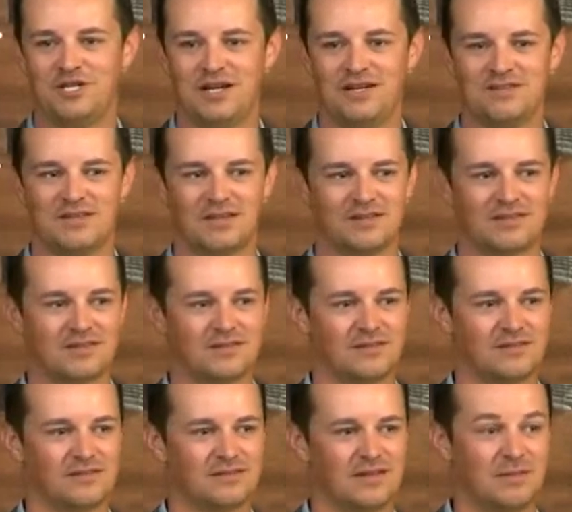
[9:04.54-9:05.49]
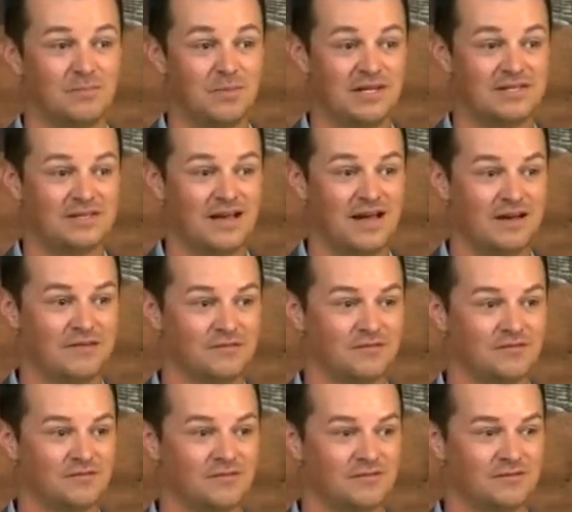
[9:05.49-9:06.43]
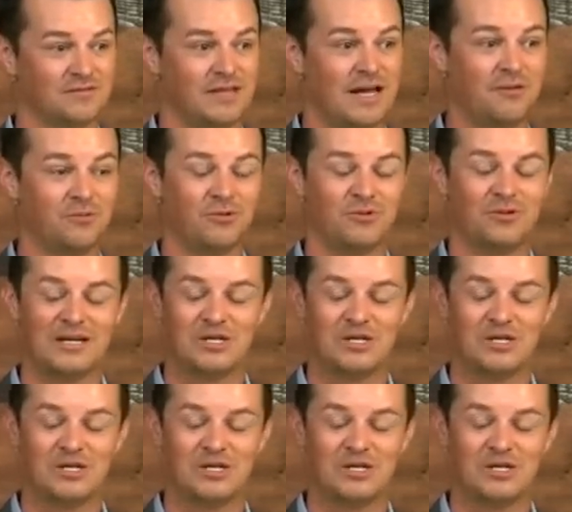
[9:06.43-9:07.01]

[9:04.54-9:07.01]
Jesus and be saved. They will